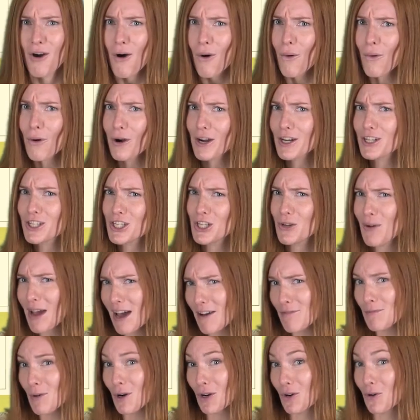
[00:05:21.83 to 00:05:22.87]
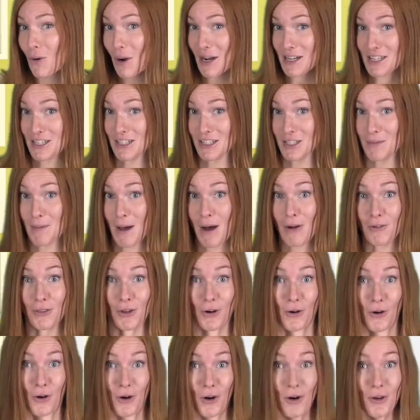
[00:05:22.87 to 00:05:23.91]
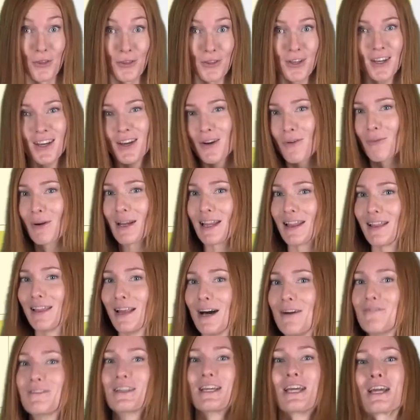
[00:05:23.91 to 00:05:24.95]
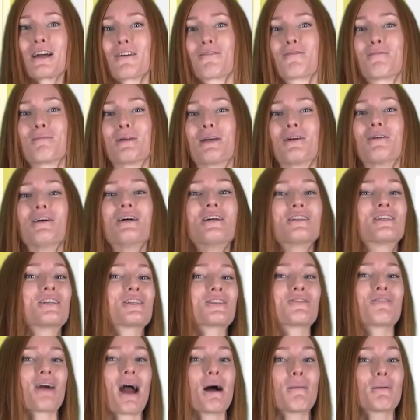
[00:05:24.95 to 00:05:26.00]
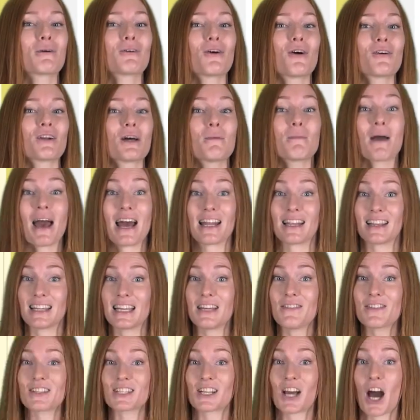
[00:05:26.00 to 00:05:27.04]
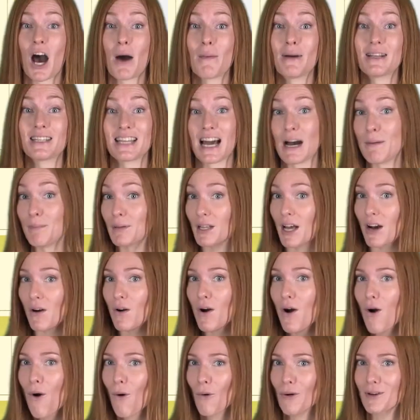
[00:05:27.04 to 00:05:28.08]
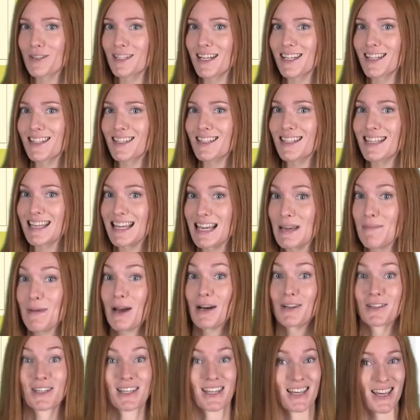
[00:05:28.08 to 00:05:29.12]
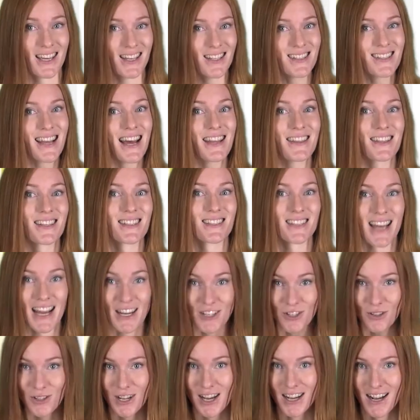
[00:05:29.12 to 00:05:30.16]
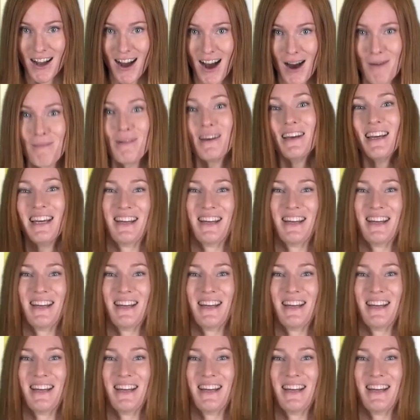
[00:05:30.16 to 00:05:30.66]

Or do you have more questions about the Earth? We'd love to hear from you. Just grab a grown-up and leave us a comment down below or send us an email to kids@thescishow.com.